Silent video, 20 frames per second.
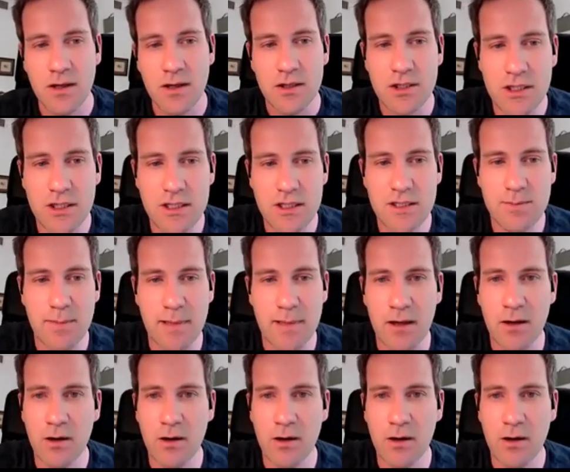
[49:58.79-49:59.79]
just
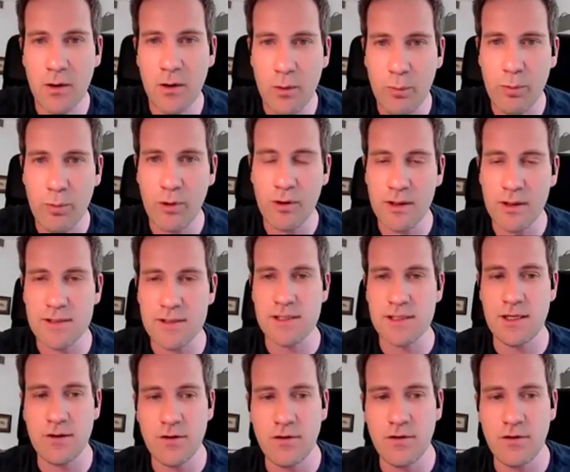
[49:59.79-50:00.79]
below
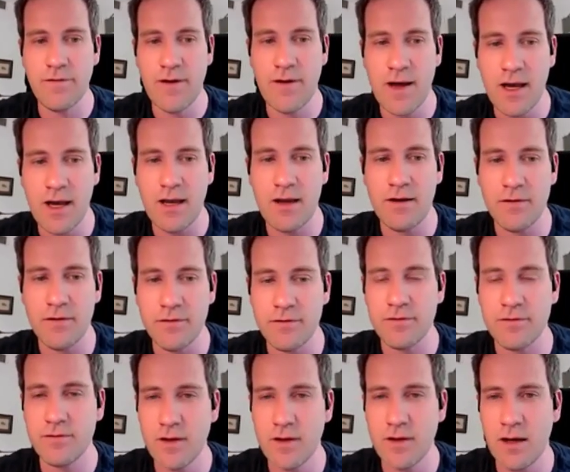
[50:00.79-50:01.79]

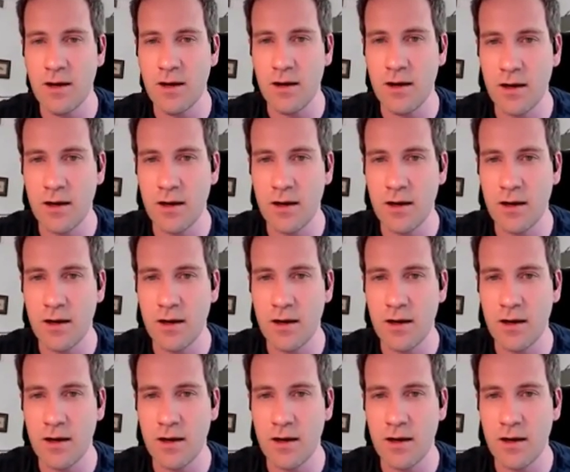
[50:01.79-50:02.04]
0.05